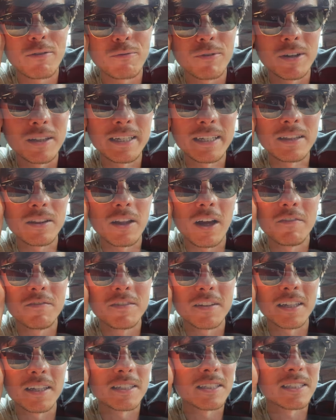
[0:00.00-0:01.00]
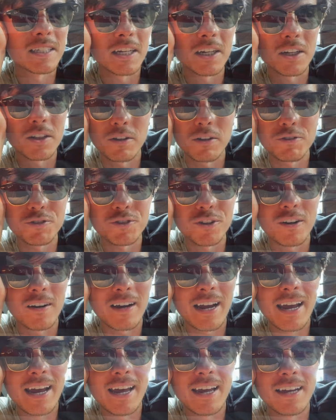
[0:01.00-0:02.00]
really loved this enclosure
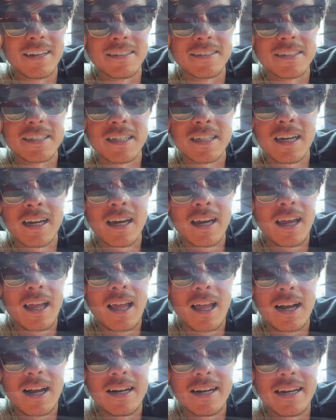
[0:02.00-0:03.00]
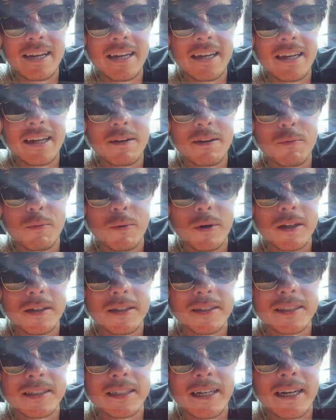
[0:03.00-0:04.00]
and it
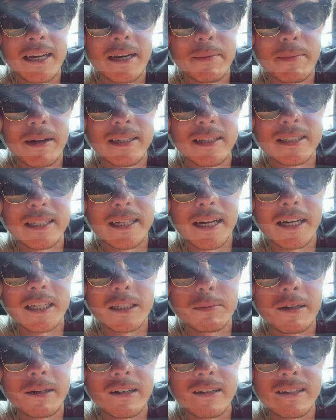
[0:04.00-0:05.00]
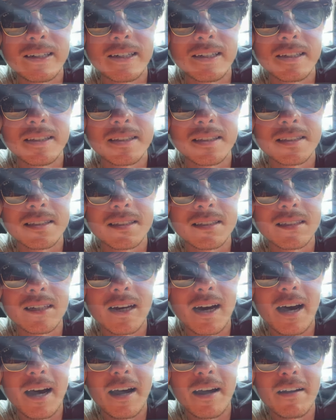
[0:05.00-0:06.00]
was an amazing experience.
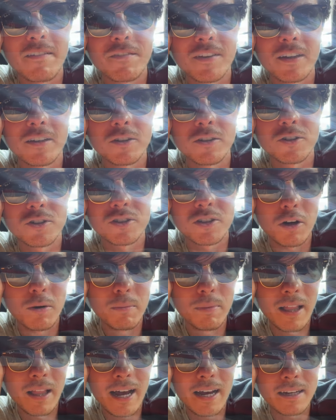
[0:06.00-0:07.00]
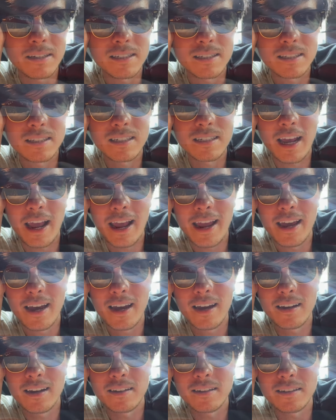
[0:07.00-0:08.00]
I feel so blessed
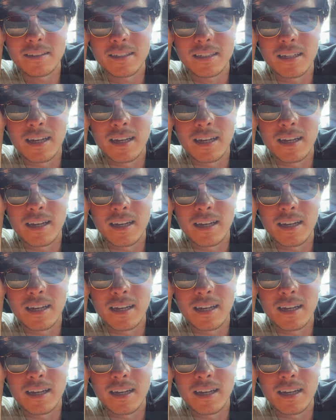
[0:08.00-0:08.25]
and